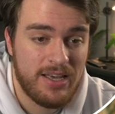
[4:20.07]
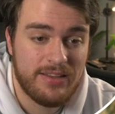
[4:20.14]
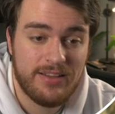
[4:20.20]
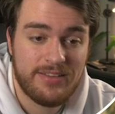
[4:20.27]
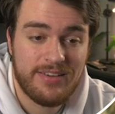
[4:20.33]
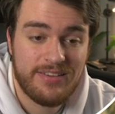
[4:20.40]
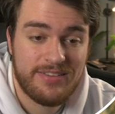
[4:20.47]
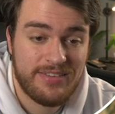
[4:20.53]

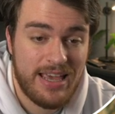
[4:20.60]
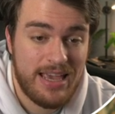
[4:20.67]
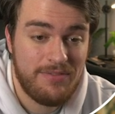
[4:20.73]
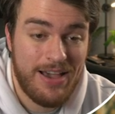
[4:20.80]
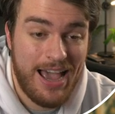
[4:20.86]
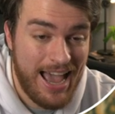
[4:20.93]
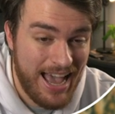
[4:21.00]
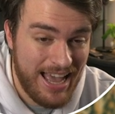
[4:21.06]
This
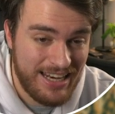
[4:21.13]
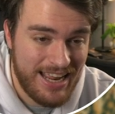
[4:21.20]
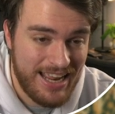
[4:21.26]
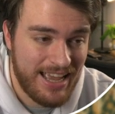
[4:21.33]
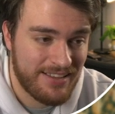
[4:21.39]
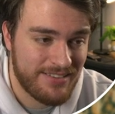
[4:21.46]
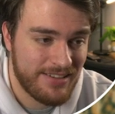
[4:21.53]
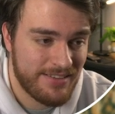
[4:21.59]
save and
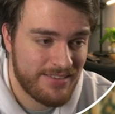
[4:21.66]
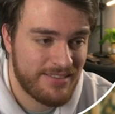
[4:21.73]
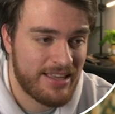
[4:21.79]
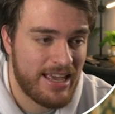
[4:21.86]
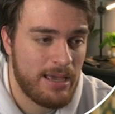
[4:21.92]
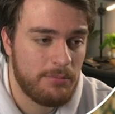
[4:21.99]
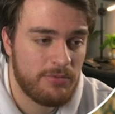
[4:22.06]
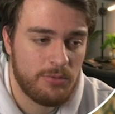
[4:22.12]
exits the
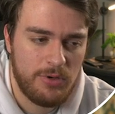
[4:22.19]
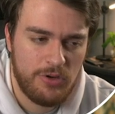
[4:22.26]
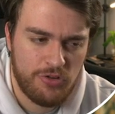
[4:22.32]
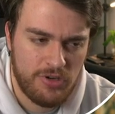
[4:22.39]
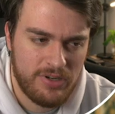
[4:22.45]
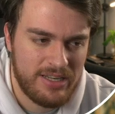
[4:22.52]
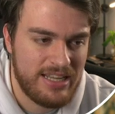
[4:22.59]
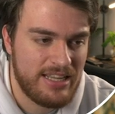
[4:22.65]
game, so we
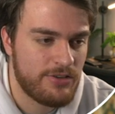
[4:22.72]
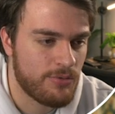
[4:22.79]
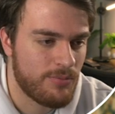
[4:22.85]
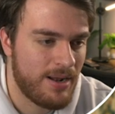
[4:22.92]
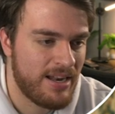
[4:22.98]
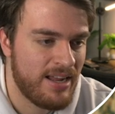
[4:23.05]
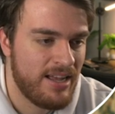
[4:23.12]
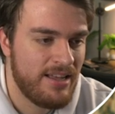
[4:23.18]
shouldn't need to
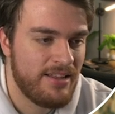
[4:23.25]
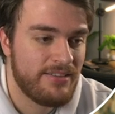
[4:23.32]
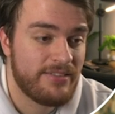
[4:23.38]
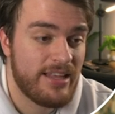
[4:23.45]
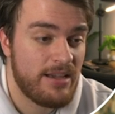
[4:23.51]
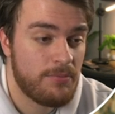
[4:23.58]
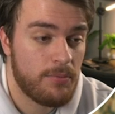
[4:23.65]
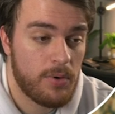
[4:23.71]
run
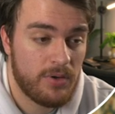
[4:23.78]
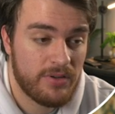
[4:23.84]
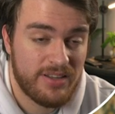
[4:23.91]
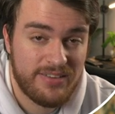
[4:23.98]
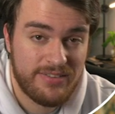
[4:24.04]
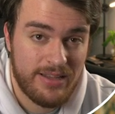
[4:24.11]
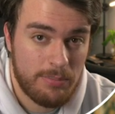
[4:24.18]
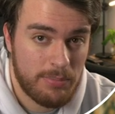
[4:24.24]
save world
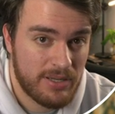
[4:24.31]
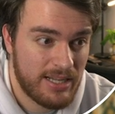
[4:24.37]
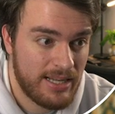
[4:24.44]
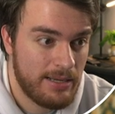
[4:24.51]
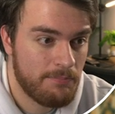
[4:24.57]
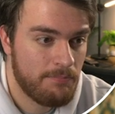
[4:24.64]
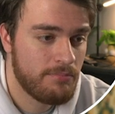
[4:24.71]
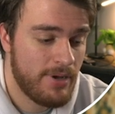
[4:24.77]

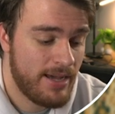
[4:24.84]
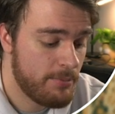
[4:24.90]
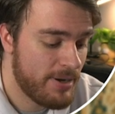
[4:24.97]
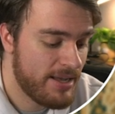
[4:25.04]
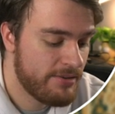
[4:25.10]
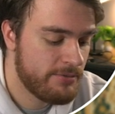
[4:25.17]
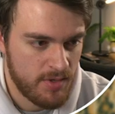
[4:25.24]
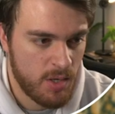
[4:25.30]
separately.
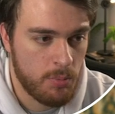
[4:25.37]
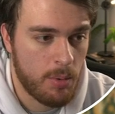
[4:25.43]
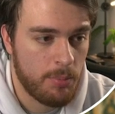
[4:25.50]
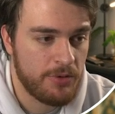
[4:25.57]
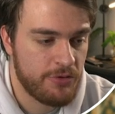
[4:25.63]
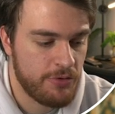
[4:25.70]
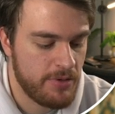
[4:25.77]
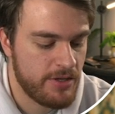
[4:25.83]
Anyways, what
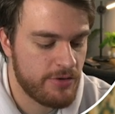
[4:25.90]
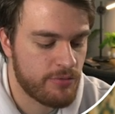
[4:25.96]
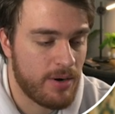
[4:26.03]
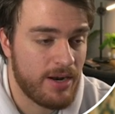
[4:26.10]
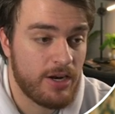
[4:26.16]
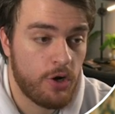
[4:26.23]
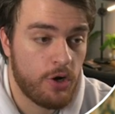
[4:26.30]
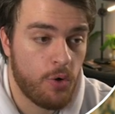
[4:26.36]
we'll do is
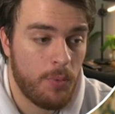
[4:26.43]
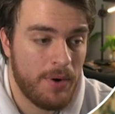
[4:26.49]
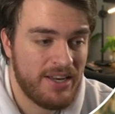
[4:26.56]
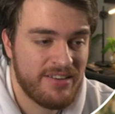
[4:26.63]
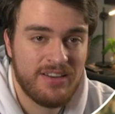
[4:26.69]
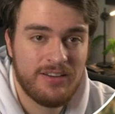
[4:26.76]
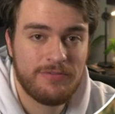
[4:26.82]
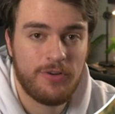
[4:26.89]
run quit
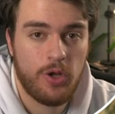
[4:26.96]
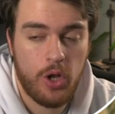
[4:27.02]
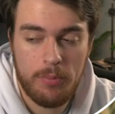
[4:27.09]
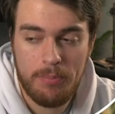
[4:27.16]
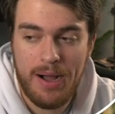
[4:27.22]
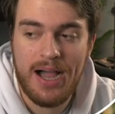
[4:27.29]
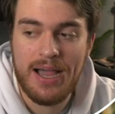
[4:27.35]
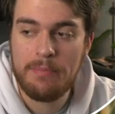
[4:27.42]
followed
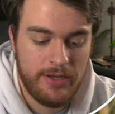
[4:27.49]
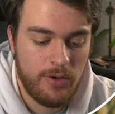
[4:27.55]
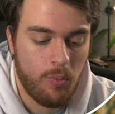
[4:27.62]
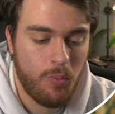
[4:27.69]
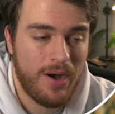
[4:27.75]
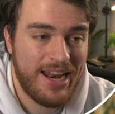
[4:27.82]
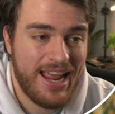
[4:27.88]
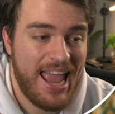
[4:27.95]
by
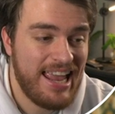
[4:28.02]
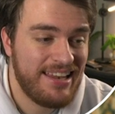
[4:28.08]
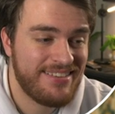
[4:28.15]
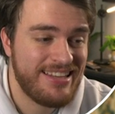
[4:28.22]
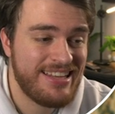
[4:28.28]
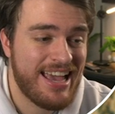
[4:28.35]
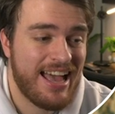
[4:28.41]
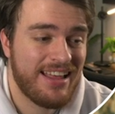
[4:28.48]

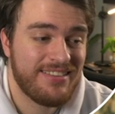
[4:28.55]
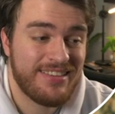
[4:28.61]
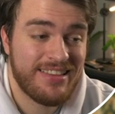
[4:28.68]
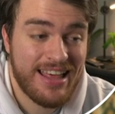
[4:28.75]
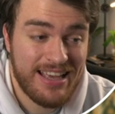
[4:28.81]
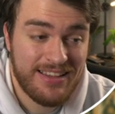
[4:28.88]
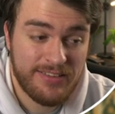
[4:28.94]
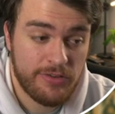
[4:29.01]
180 as
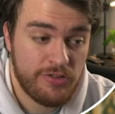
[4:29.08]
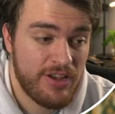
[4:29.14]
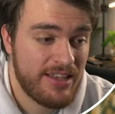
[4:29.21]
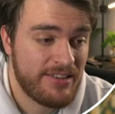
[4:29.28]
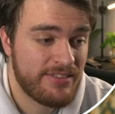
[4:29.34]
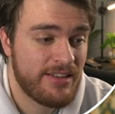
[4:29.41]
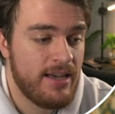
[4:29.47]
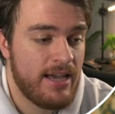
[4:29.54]
they
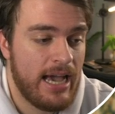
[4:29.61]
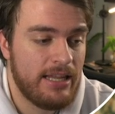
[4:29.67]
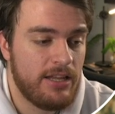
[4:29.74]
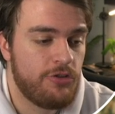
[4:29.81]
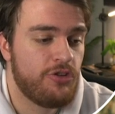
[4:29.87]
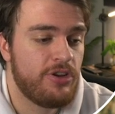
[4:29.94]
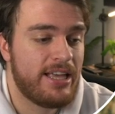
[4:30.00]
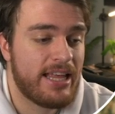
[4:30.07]
suggest, and they
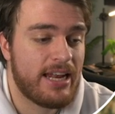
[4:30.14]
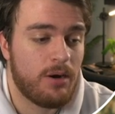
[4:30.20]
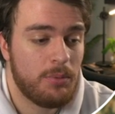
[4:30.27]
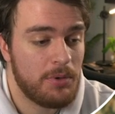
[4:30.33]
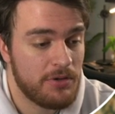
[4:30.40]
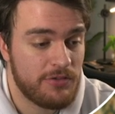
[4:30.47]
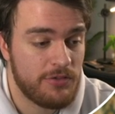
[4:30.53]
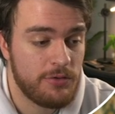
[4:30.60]
should get our
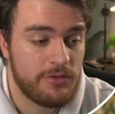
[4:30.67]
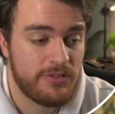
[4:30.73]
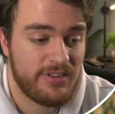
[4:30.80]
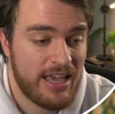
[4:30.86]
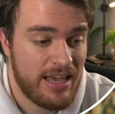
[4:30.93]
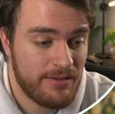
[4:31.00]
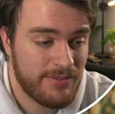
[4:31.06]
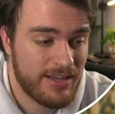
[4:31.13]
world to
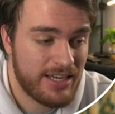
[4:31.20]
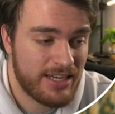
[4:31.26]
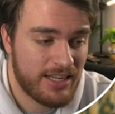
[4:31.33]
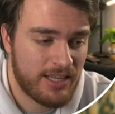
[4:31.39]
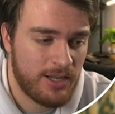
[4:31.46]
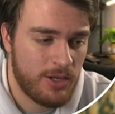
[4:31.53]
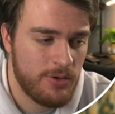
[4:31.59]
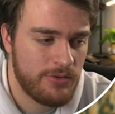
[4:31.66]
save and
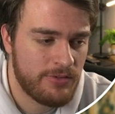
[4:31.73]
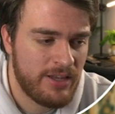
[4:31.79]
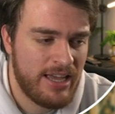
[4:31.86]
close,